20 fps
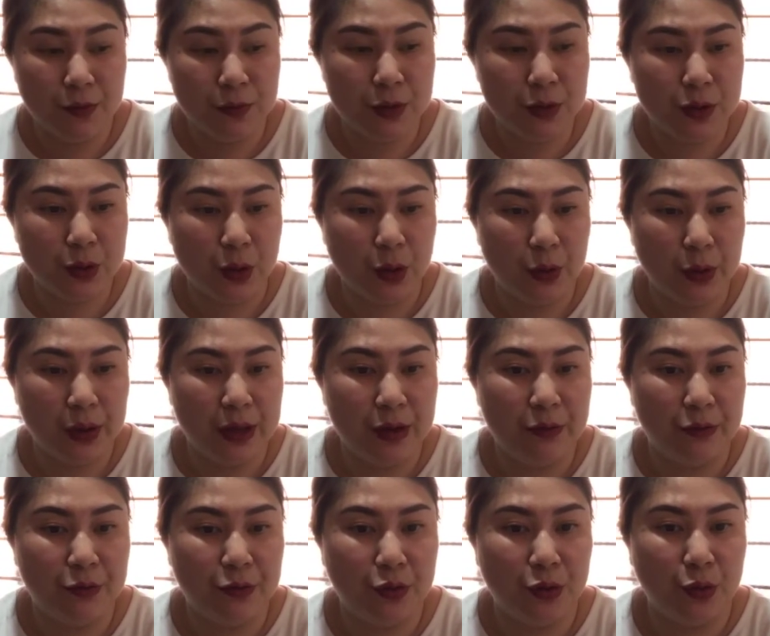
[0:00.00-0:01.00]
So
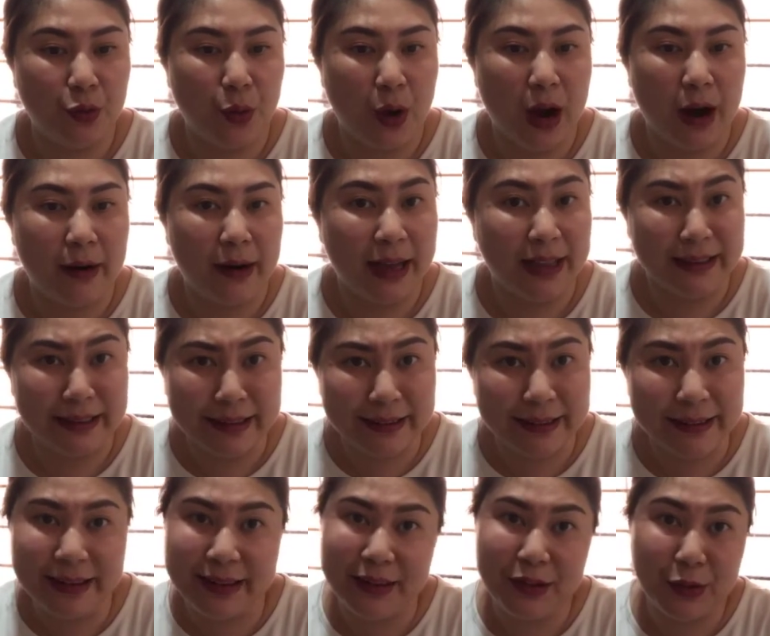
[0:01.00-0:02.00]
if you are unclear,